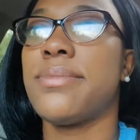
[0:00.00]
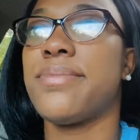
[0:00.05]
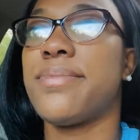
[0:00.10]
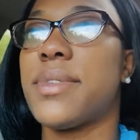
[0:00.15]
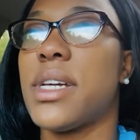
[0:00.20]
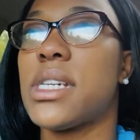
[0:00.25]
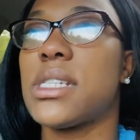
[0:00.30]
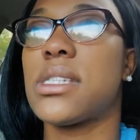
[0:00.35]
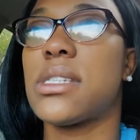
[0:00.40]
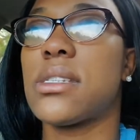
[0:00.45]

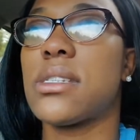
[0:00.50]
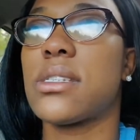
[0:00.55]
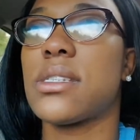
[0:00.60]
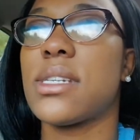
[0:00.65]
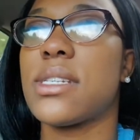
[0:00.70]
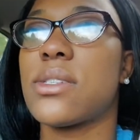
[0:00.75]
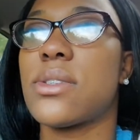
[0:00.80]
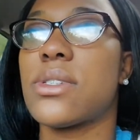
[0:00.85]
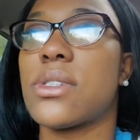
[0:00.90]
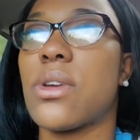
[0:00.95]
that's
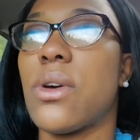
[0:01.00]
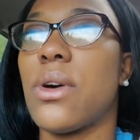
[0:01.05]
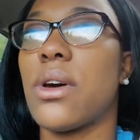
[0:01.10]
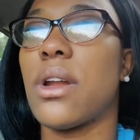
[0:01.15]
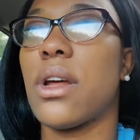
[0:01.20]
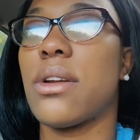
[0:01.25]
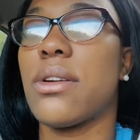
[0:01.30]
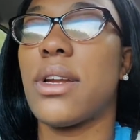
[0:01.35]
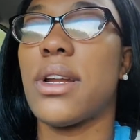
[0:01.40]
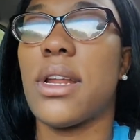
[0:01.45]
what's going
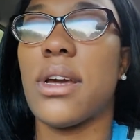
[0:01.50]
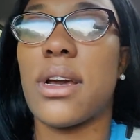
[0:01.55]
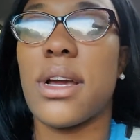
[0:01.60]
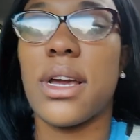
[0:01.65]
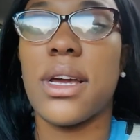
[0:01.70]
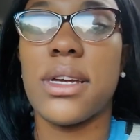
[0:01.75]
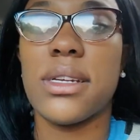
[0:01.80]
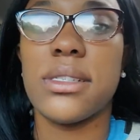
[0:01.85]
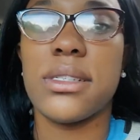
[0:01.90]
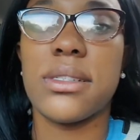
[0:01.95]
on right now,
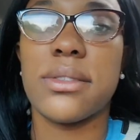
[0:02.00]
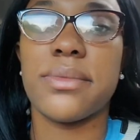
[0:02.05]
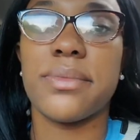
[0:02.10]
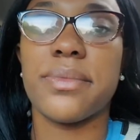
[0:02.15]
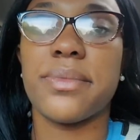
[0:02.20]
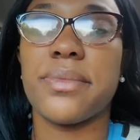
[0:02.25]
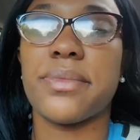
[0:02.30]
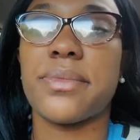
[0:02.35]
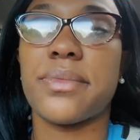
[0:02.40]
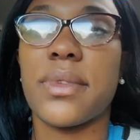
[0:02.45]
guys.
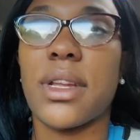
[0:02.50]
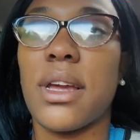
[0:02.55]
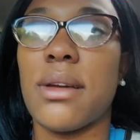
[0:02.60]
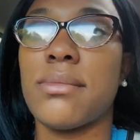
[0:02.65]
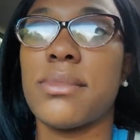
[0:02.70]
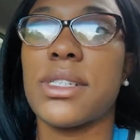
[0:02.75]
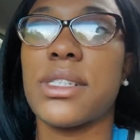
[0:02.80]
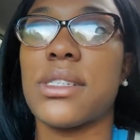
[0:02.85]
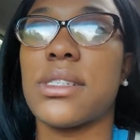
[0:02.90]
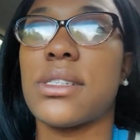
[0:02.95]

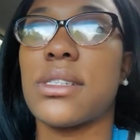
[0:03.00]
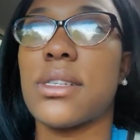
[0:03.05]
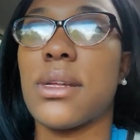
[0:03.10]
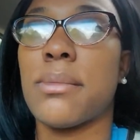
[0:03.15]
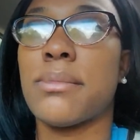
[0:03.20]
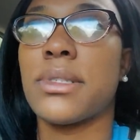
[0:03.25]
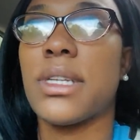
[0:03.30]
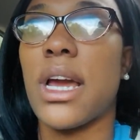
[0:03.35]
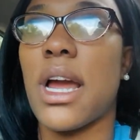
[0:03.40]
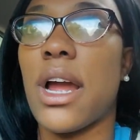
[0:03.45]
I'm
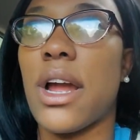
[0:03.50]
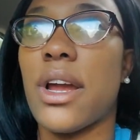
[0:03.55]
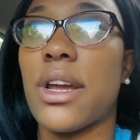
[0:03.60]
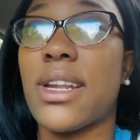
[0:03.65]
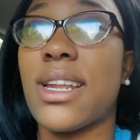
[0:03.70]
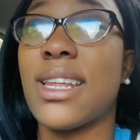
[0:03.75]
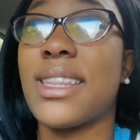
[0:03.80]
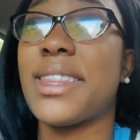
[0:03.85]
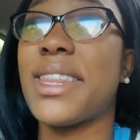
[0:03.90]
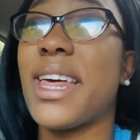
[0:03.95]

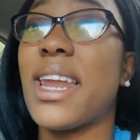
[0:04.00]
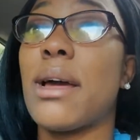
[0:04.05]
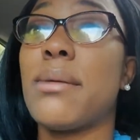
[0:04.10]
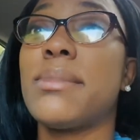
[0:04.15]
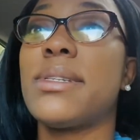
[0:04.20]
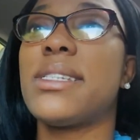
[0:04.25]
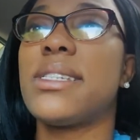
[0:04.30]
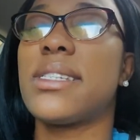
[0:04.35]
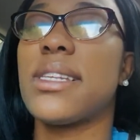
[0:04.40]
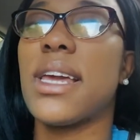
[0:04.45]
tired, and then I'm
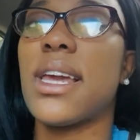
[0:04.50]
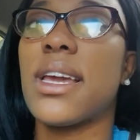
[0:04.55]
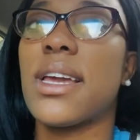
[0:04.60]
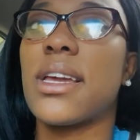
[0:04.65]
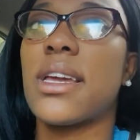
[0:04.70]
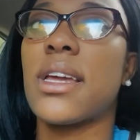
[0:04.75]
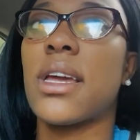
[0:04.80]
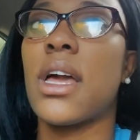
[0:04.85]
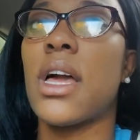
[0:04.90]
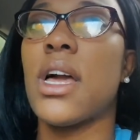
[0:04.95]
sick.
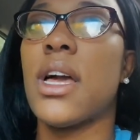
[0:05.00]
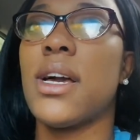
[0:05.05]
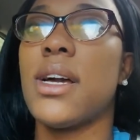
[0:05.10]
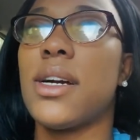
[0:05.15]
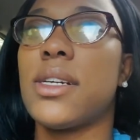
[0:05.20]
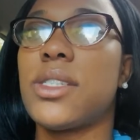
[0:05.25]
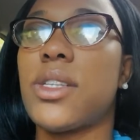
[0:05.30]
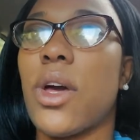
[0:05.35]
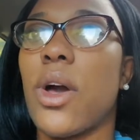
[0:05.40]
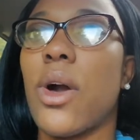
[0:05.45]

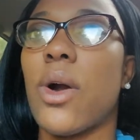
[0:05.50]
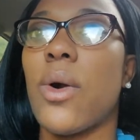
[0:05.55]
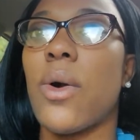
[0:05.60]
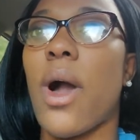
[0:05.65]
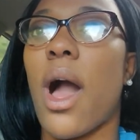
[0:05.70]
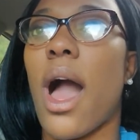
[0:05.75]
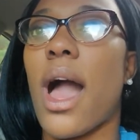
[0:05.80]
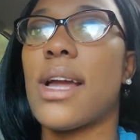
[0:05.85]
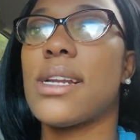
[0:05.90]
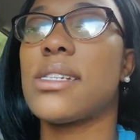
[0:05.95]
So
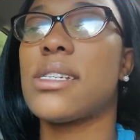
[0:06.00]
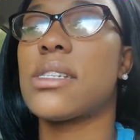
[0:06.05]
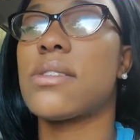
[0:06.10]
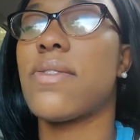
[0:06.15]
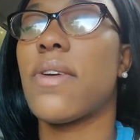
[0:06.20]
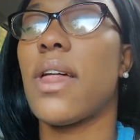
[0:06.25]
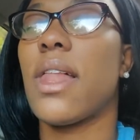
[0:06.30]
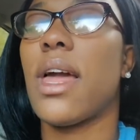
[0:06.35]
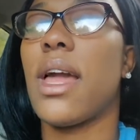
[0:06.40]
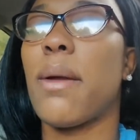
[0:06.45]
I just
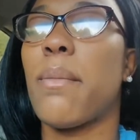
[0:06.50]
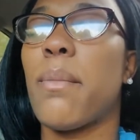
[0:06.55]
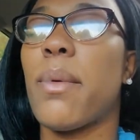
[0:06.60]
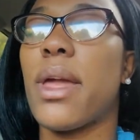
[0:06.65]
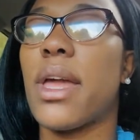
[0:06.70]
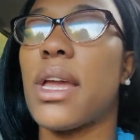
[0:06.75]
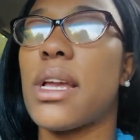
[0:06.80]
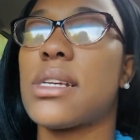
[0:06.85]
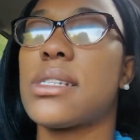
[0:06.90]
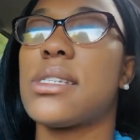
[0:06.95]
feel like
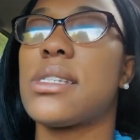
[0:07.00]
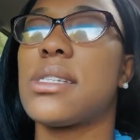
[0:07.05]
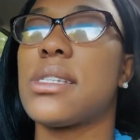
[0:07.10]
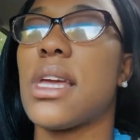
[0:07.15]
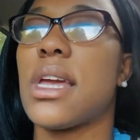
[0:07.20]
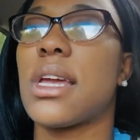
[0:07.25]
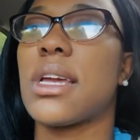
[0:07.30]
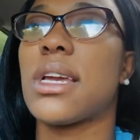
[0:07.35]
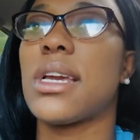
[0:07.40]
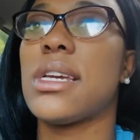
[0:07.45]
being
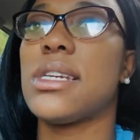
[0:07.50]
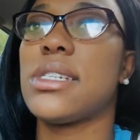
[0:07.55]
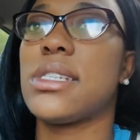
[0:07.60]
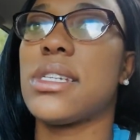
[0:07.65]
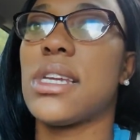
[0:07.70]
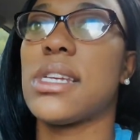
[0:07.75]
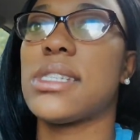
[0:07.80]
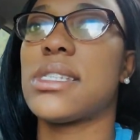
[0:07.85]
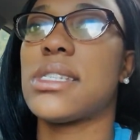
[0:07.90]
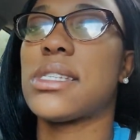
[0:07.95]
sick is
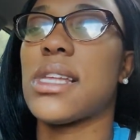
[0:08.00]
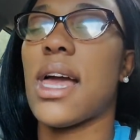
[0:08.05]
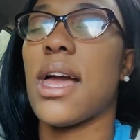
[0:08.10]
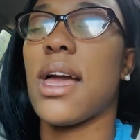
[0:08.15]
just